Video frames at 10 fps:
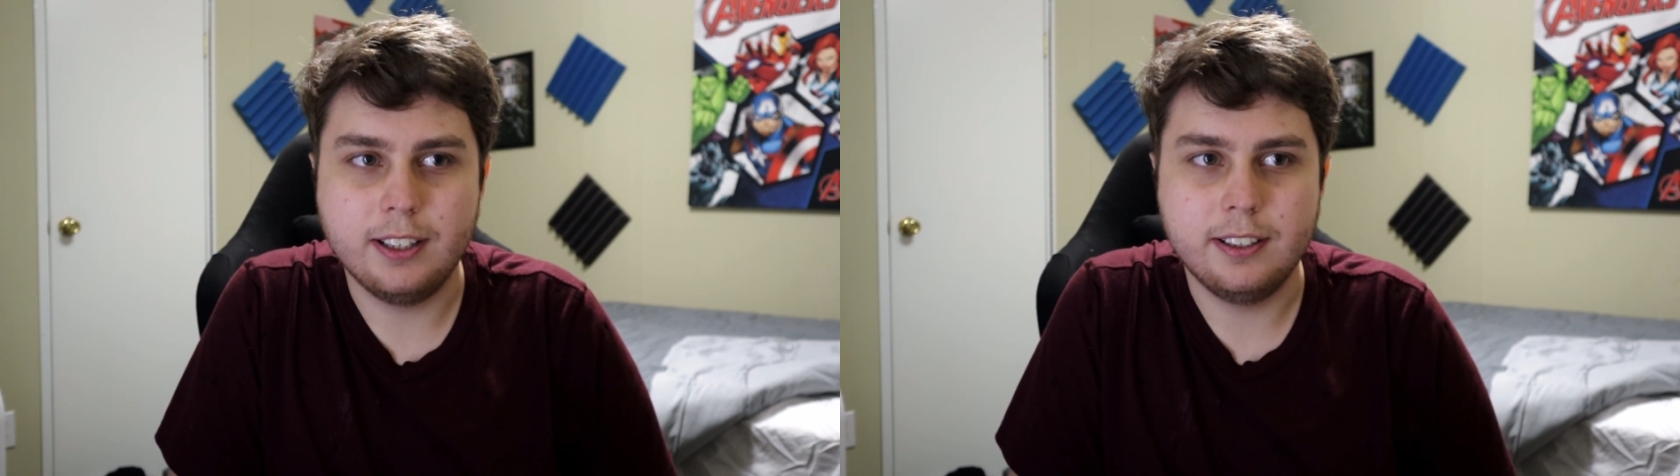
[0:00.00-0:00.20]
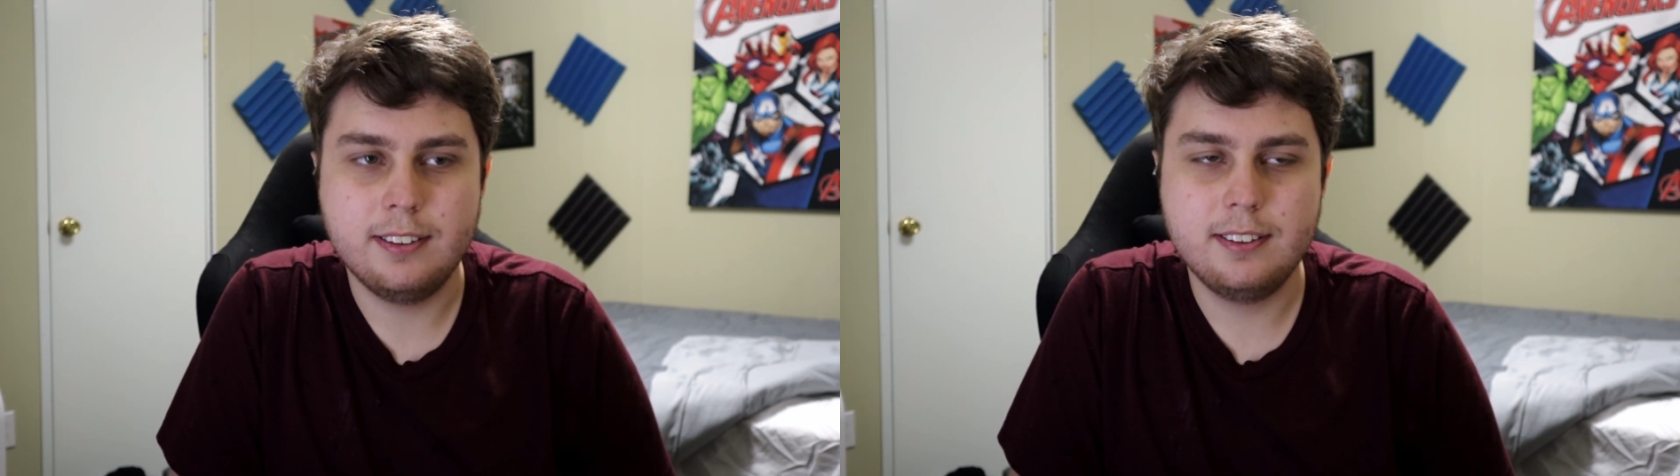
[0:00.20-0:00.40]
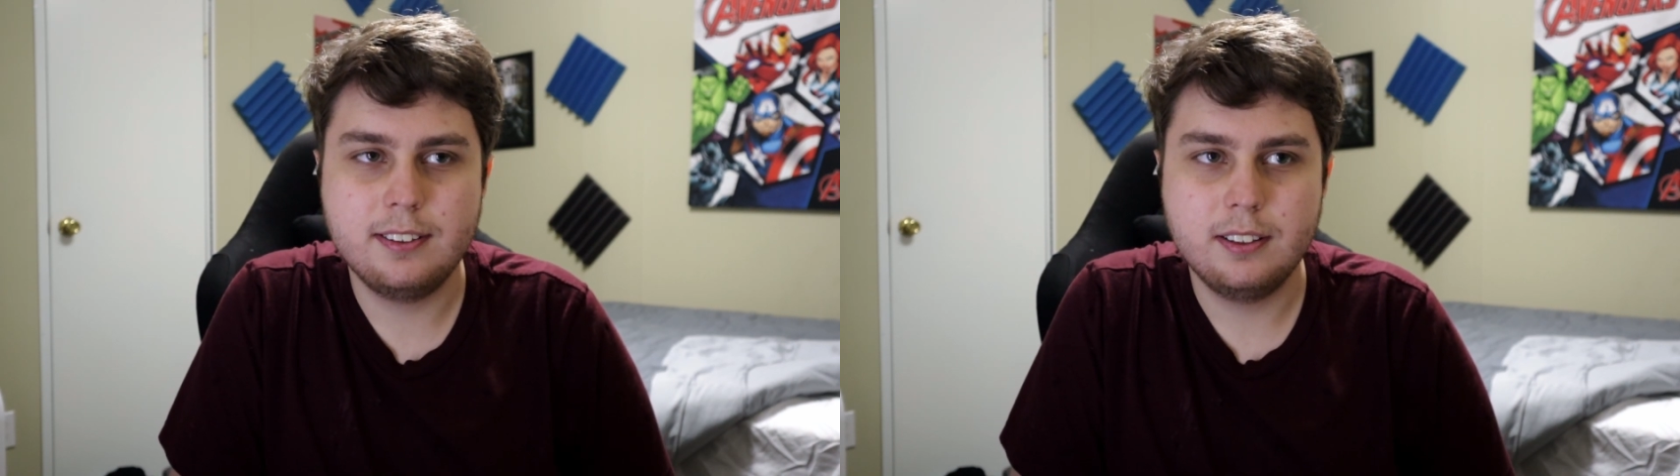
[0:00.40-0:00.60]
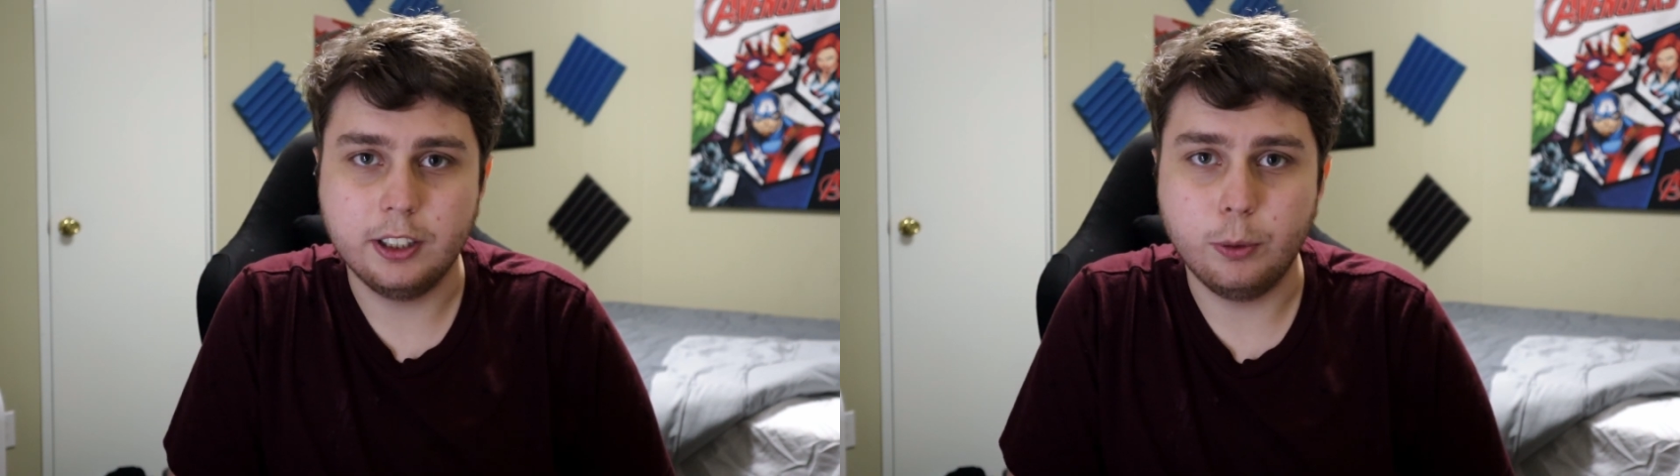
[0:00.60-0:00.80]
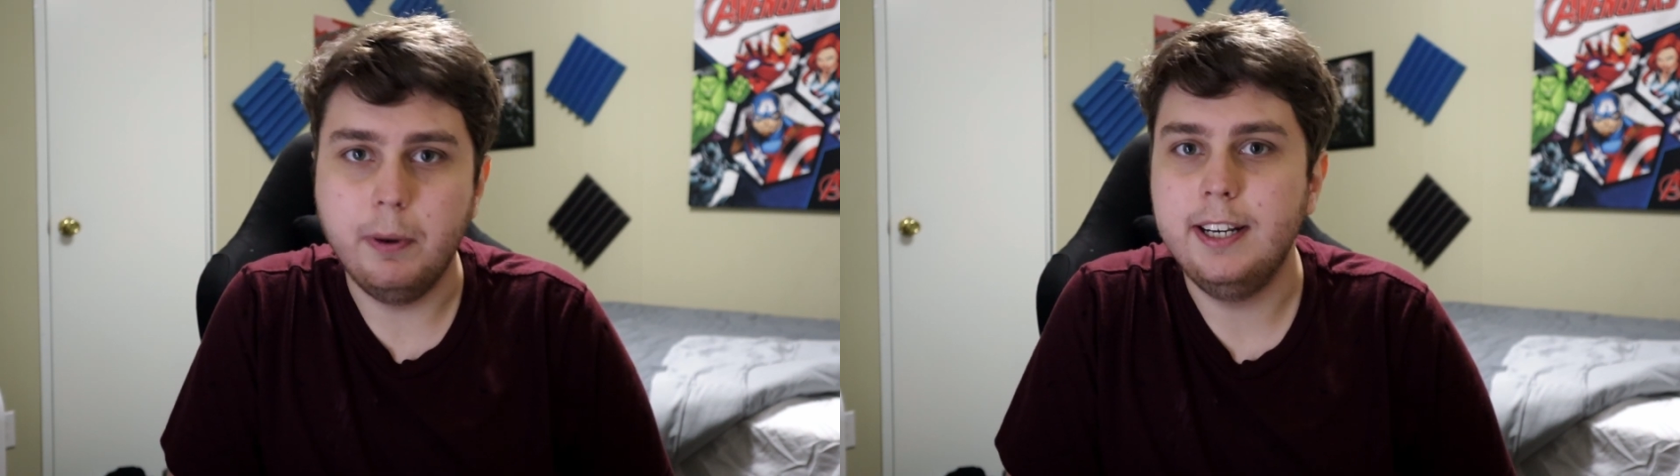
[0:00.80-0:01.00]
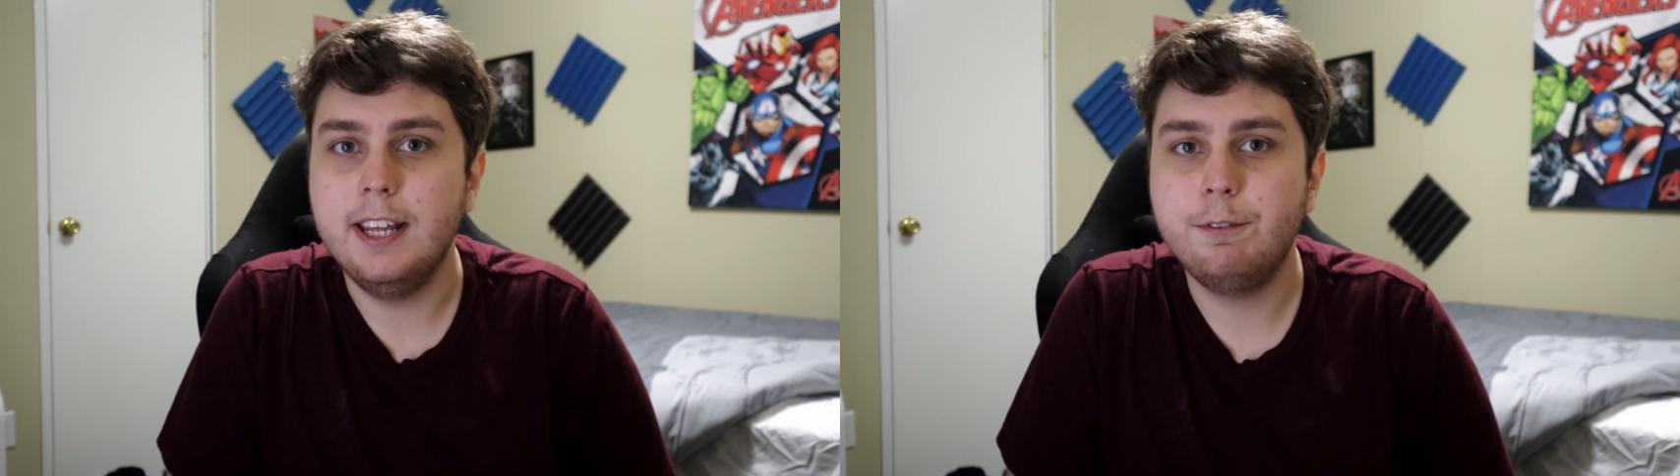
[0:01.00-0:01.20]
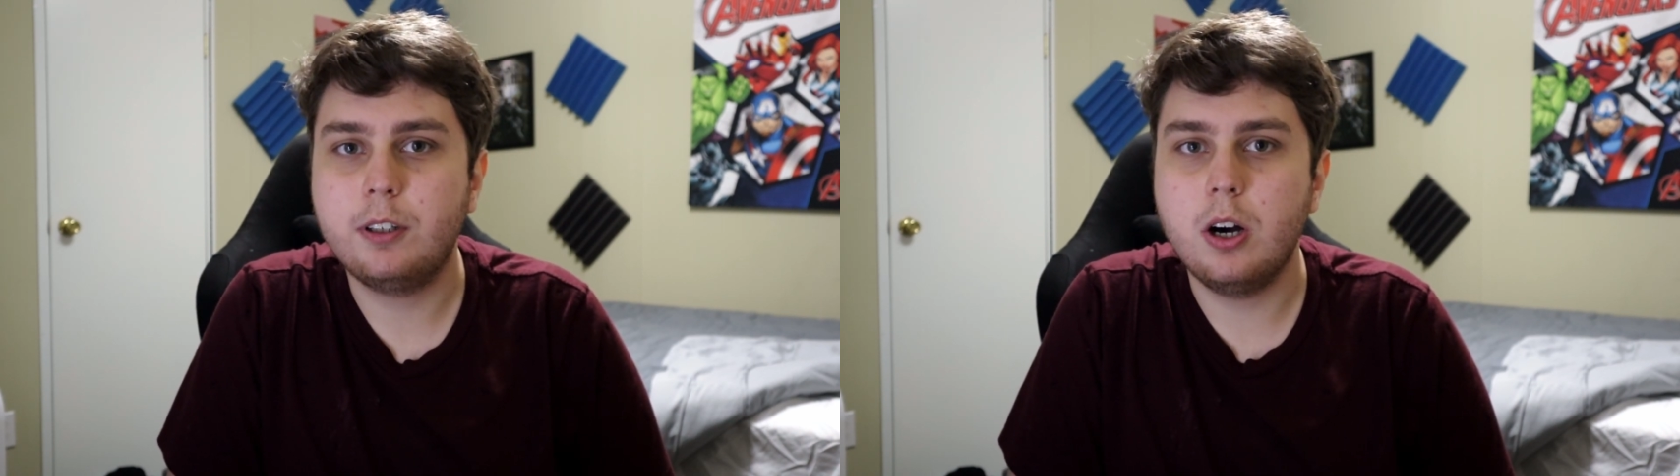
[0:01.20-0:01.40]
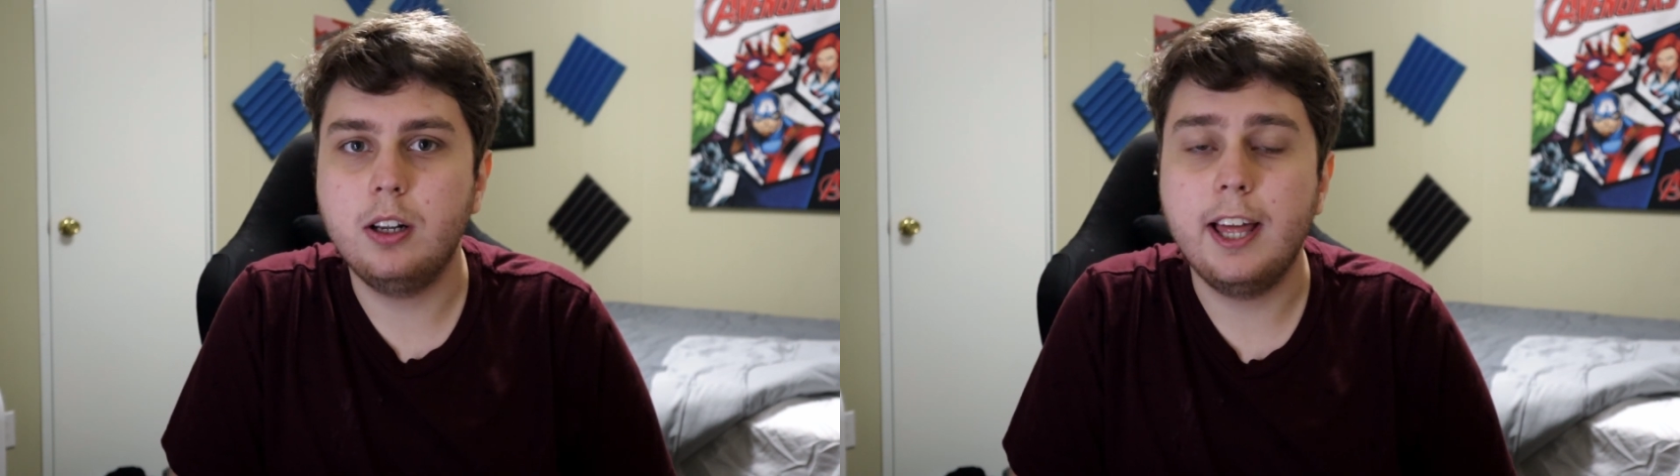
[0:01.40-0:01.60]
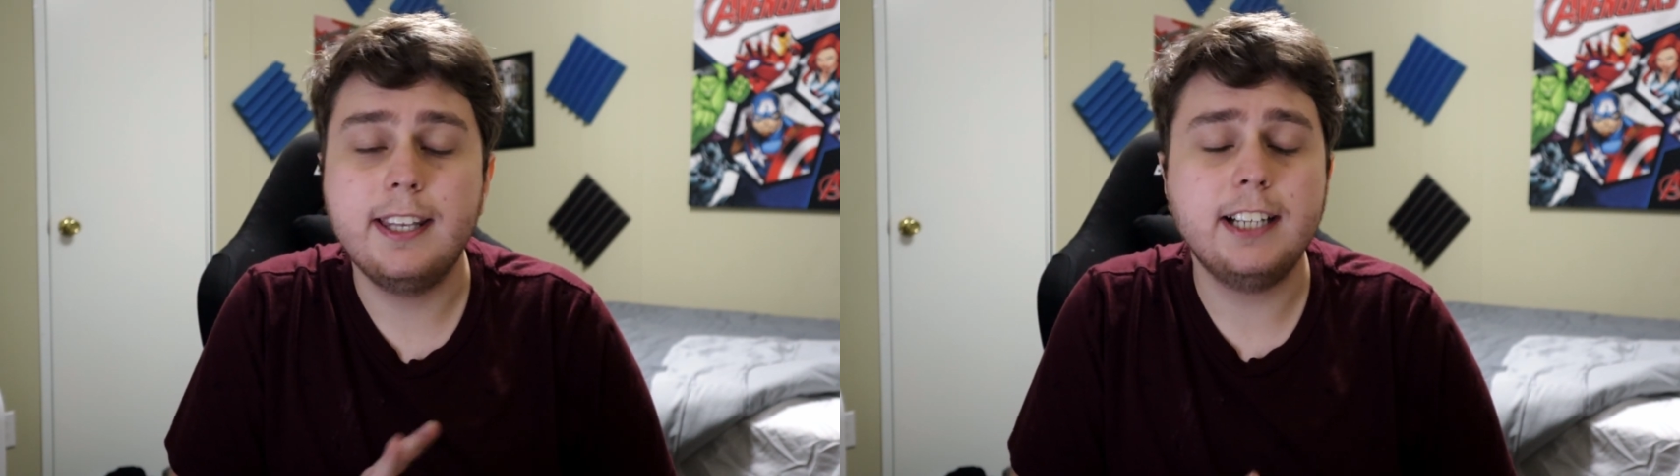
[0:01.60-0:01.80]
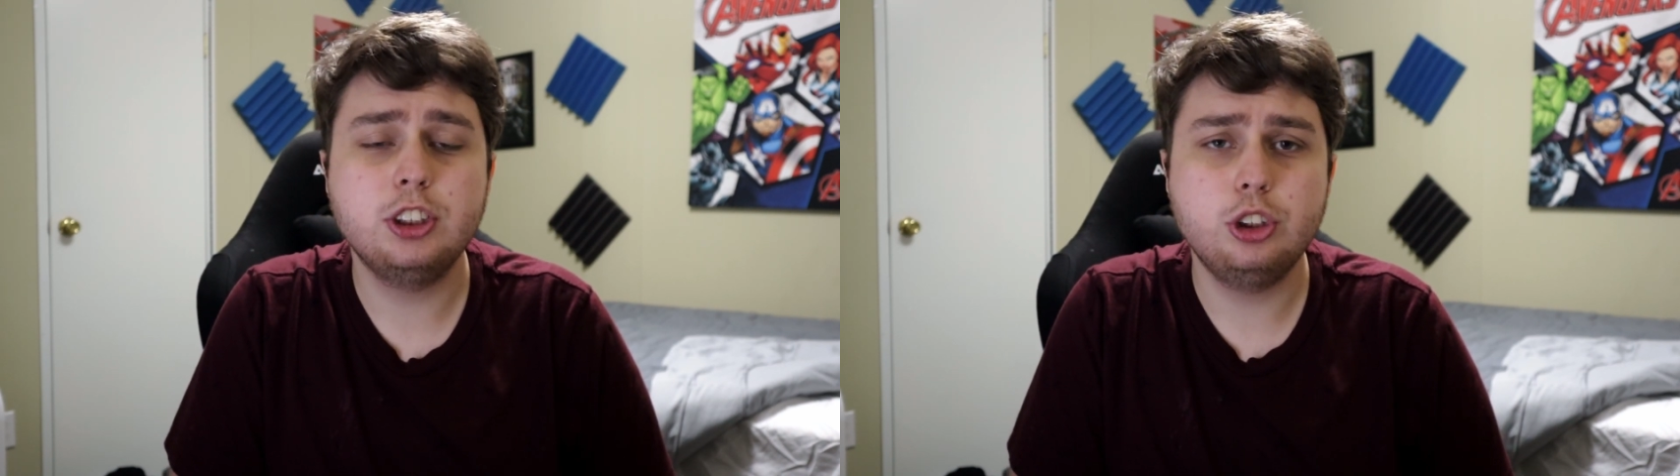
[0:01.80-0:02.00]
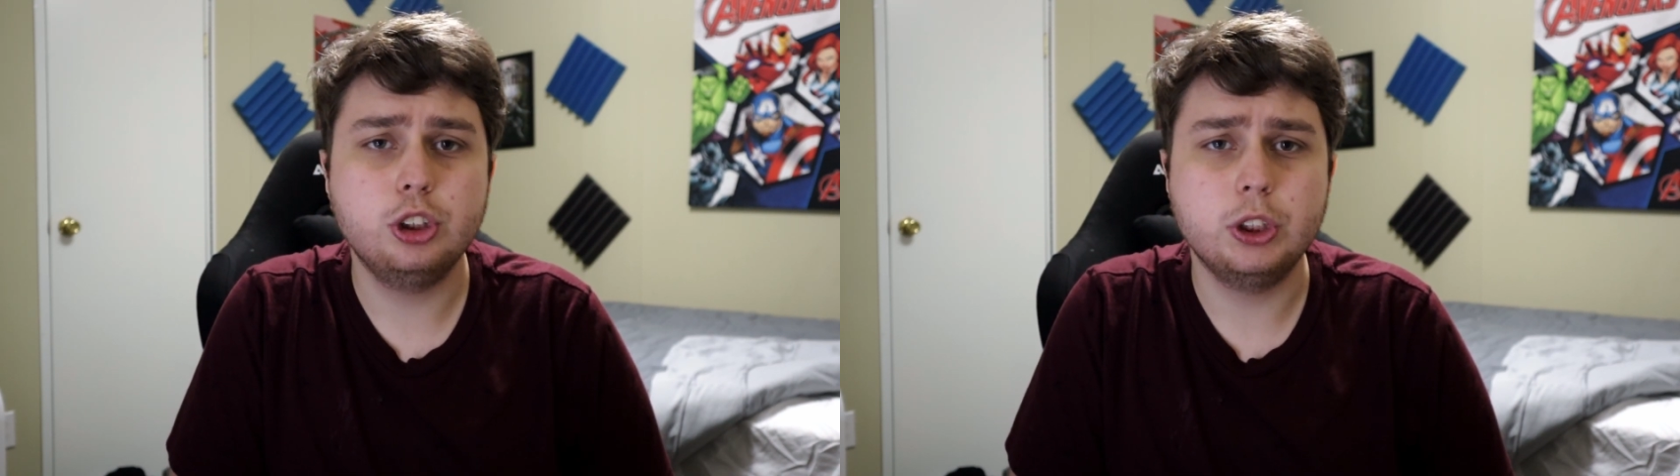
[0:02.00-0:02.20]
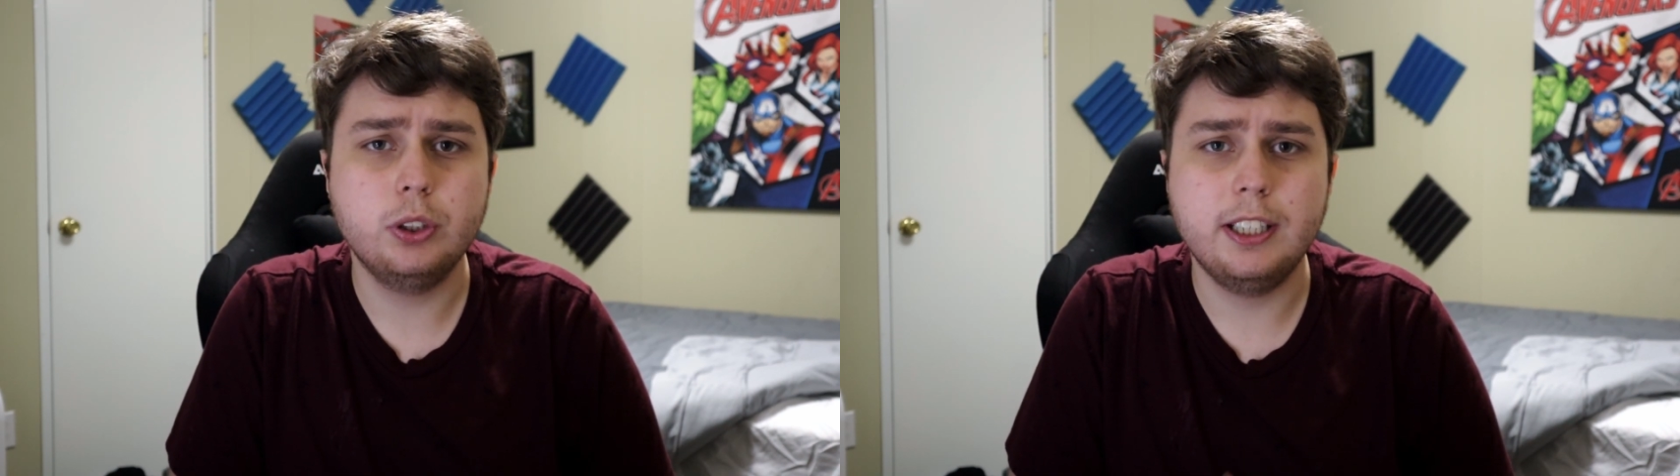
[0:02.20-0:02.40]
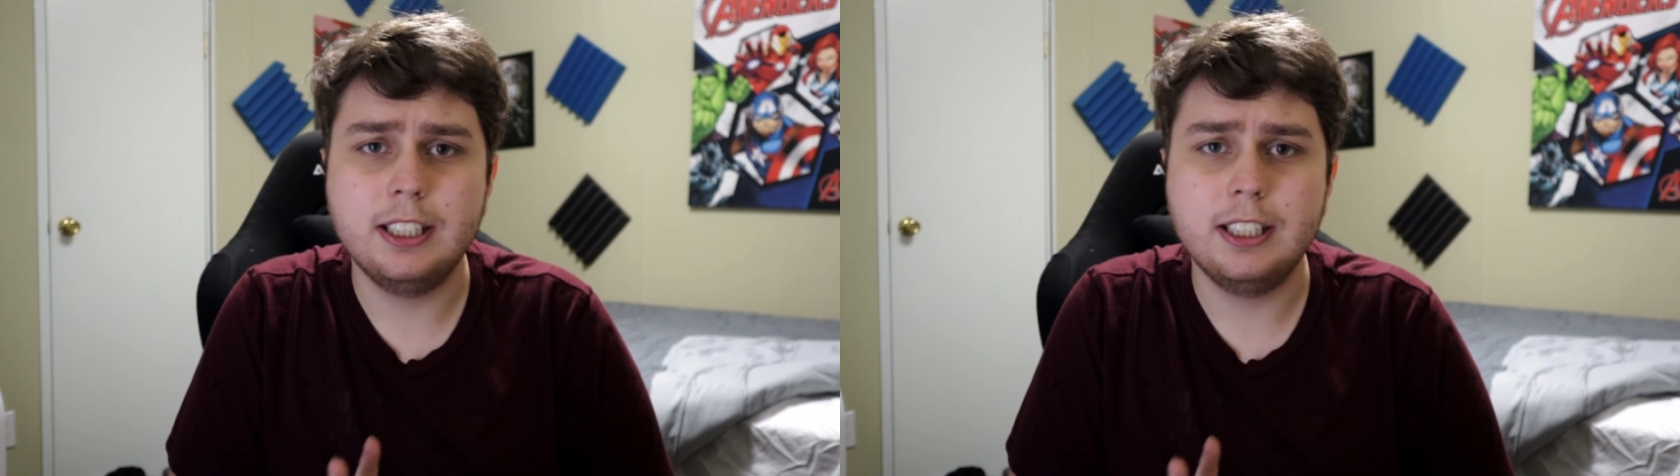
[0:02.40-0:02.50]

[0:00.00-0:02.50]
it's a little bit difficult, and that's true,